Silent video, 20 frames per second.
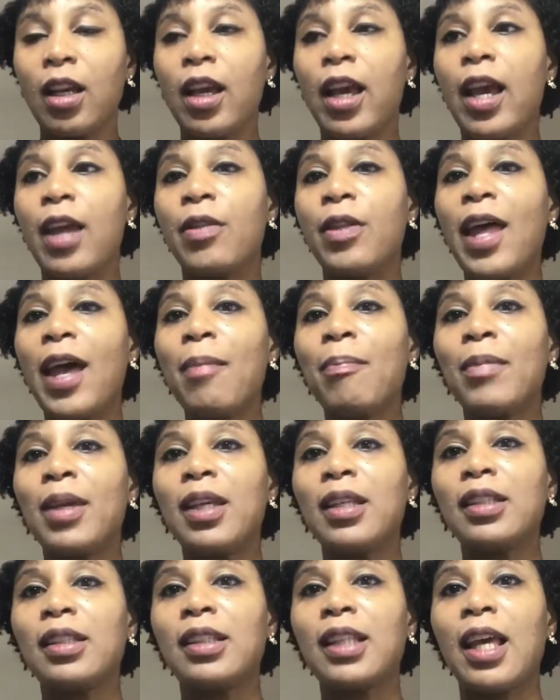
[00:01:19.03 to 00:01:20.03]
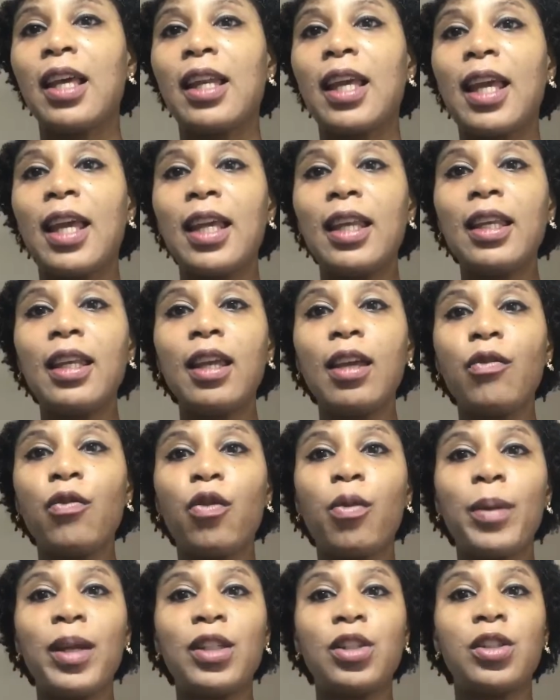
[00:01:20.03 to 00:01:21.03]
And that means that any
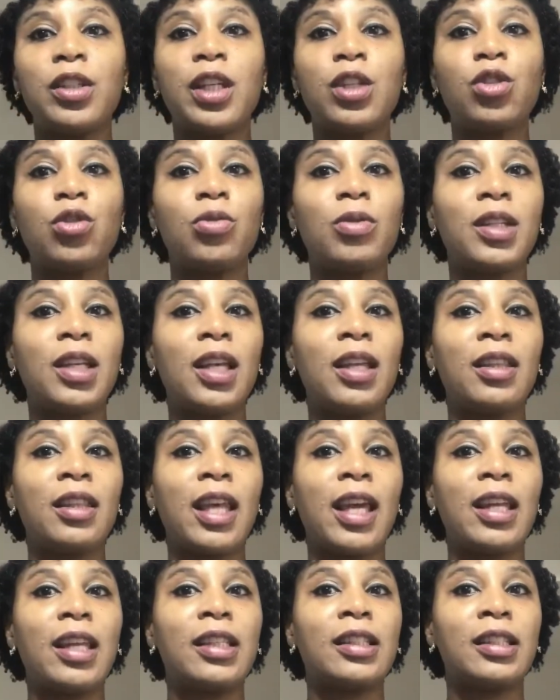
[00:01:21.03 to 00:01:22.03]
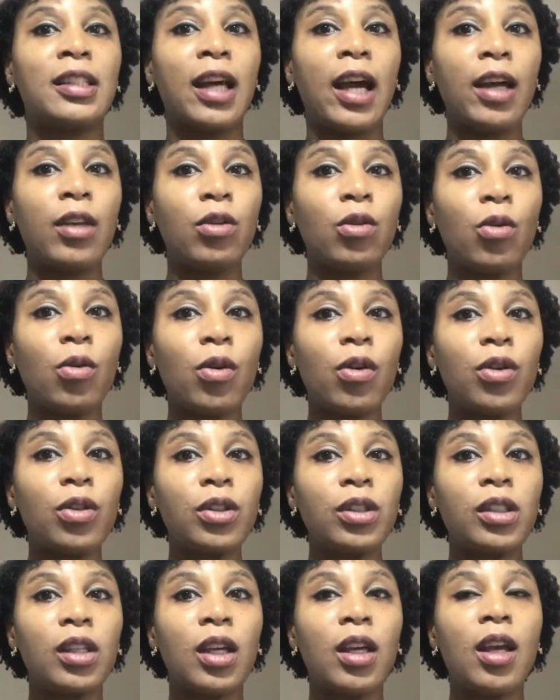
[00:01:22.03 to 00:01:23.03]
information that you get that is not
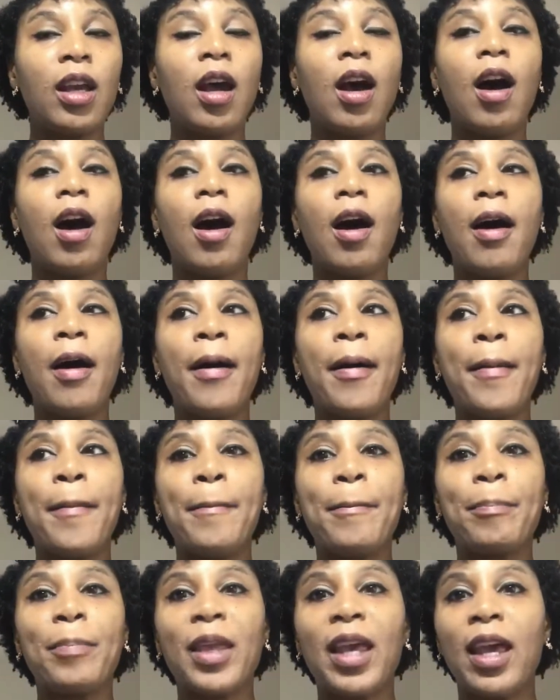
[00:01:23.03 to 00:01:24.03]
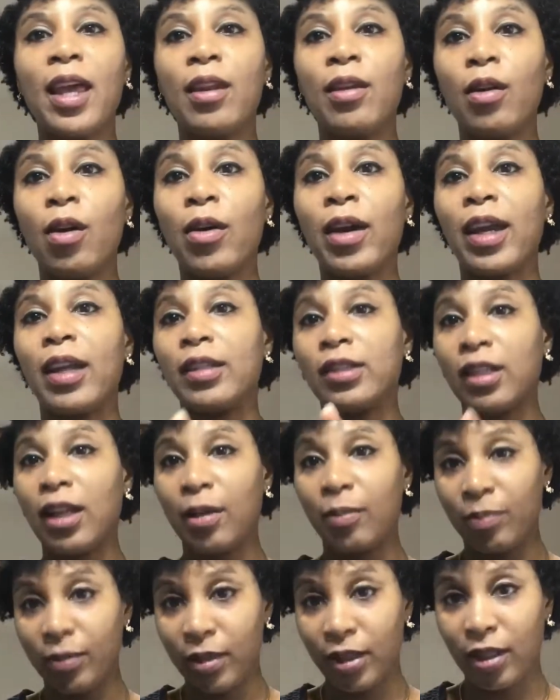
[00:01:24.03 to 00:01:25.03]
yours, and okay,
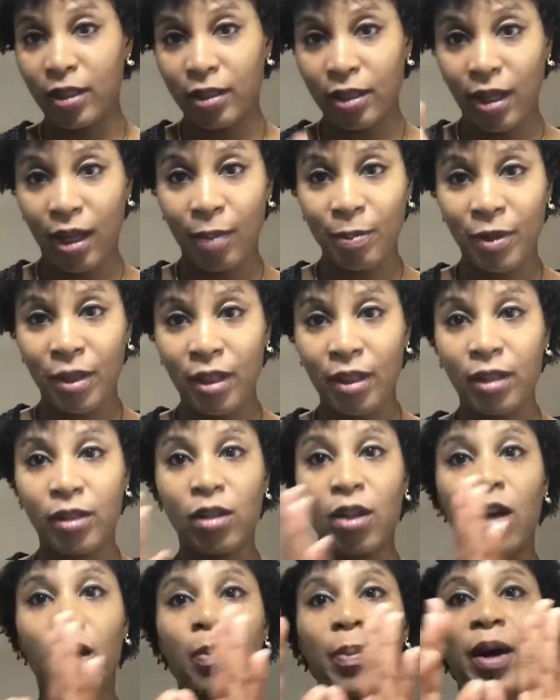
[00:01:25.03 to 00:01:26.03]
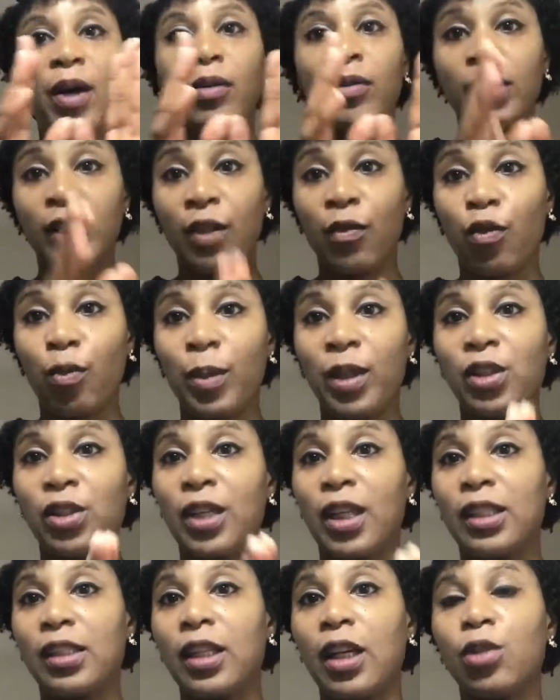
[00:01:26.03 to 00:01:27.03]
so I'm gonna talk about information
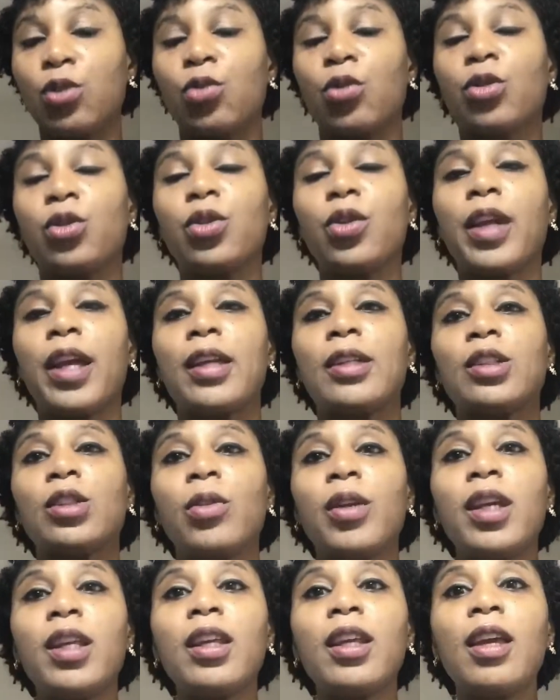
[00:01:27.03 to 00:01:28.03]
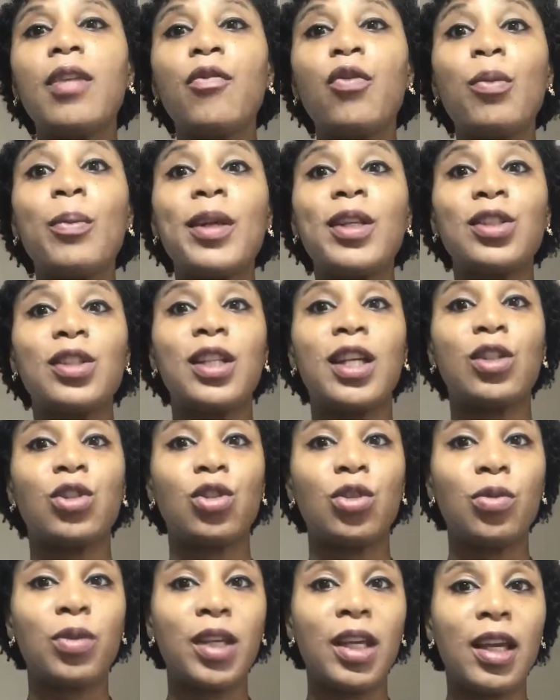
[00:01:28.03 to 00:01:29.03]
that's not yours. Okay, so any information that
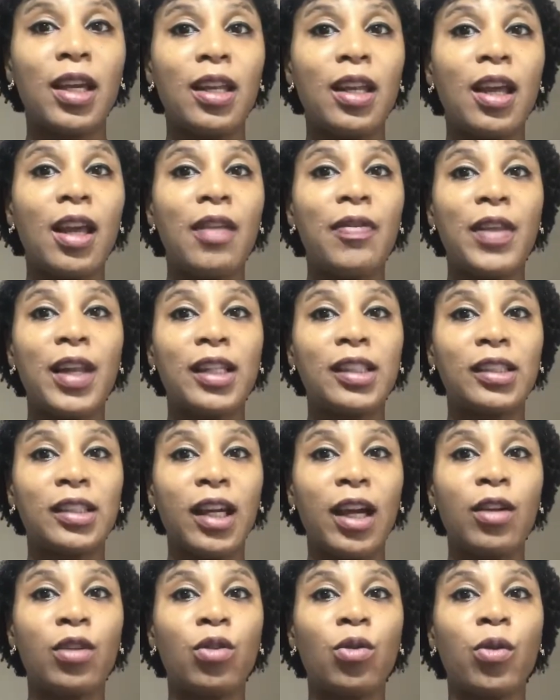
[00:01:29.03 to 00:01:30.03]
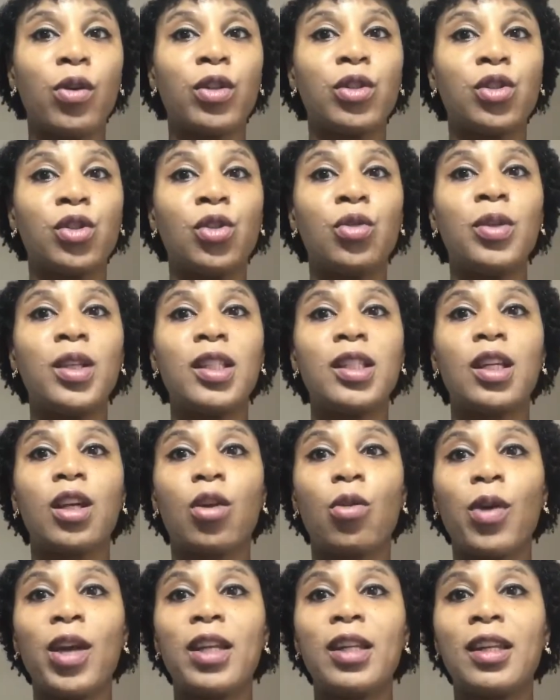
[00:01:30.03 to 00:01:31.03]
you get that is not yours, you need to
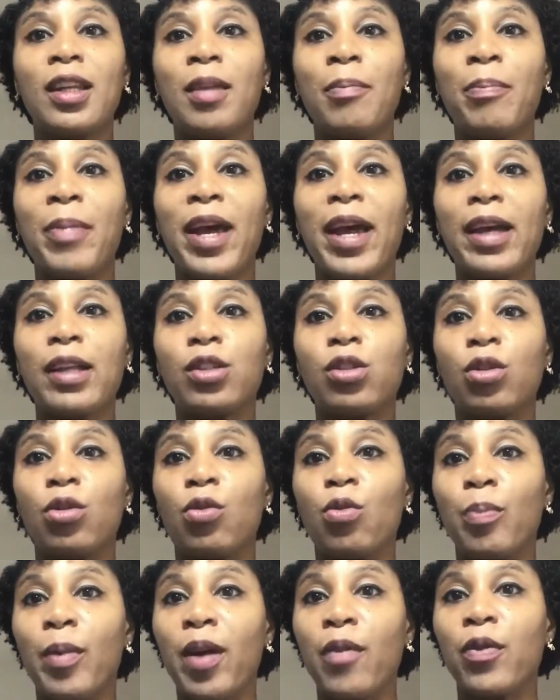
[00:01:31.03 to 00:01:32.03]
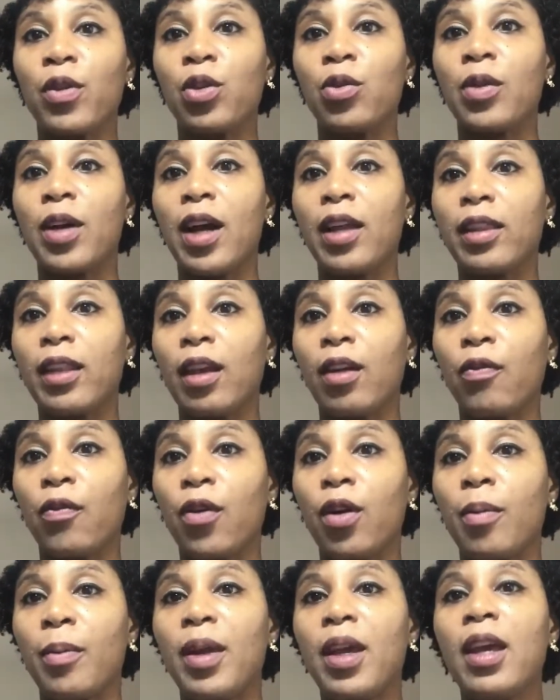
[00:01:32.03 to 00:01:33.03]
credit it back to whomever you got that
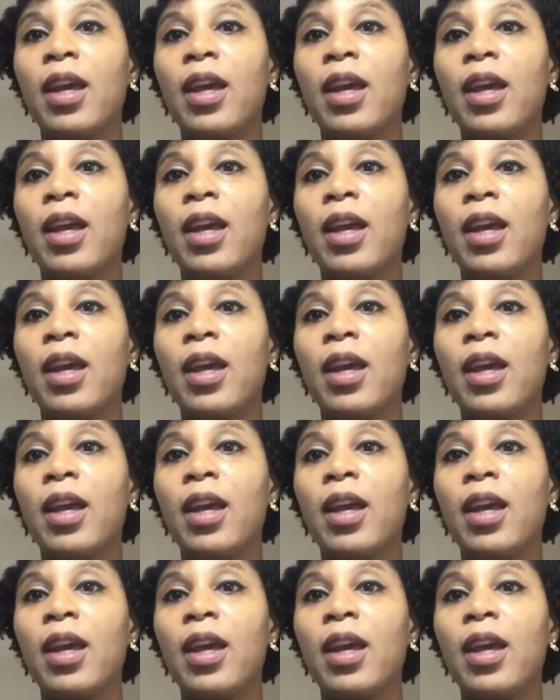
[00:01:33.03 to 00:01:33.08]
from.